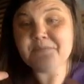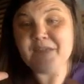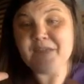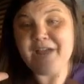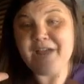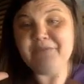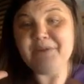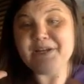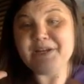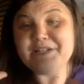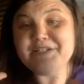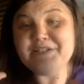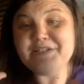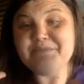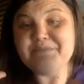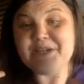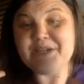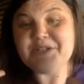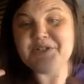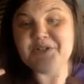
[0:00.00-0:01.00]
I wanted to
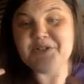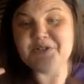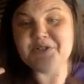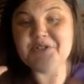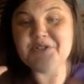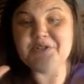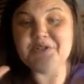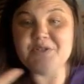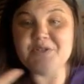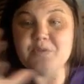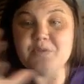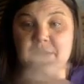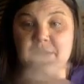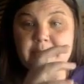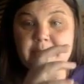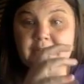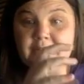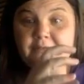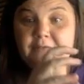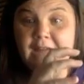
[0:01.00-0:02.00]
make sure students were
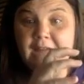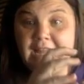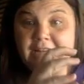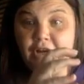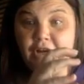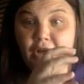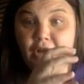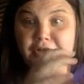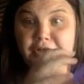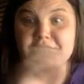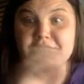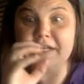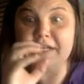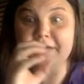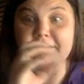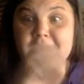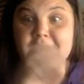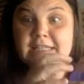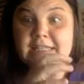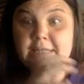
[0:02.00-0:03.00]
able to find all their
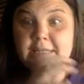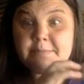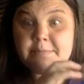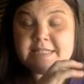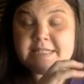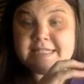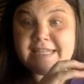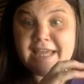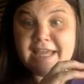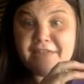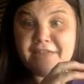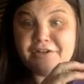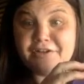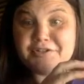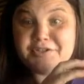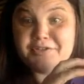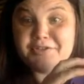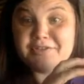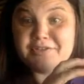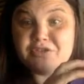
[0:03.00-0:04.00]
stuff and keep it together
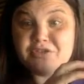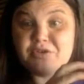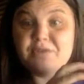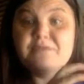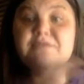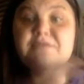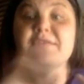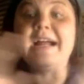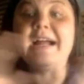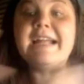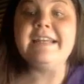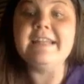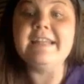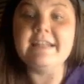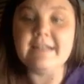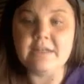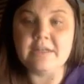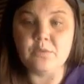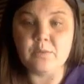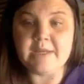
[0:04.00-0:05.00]
so that you could find it
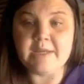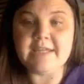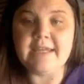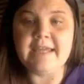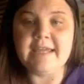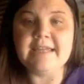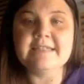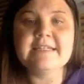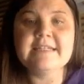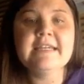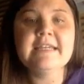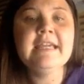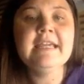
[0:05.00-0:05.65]
in week 8.